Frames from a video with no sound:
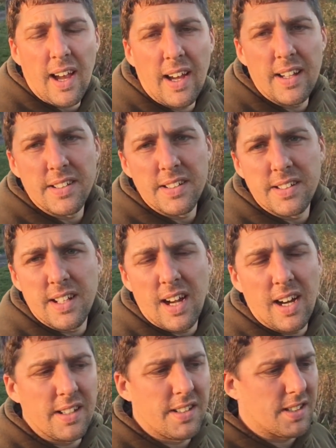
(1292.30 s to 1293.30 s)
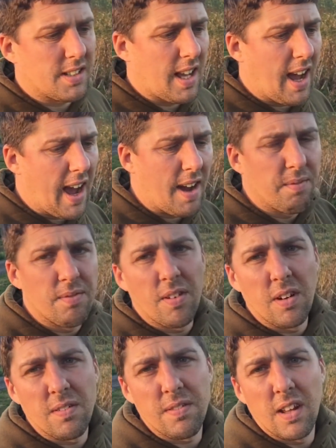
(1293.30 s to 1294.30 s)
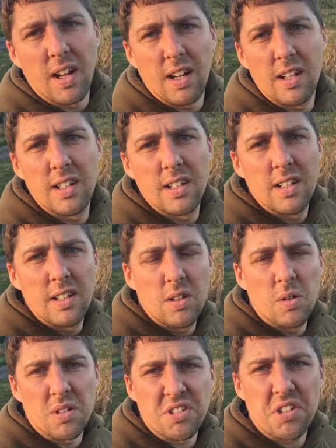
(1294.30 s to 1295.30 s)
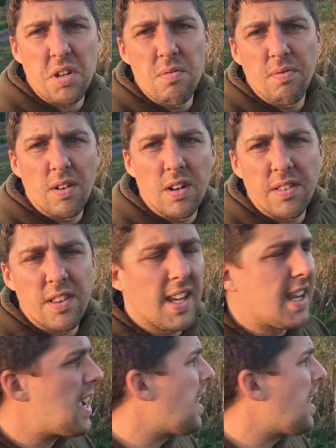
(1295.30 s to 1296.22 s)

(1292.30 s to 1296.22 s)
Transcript: and just a handful of or a scoop full of the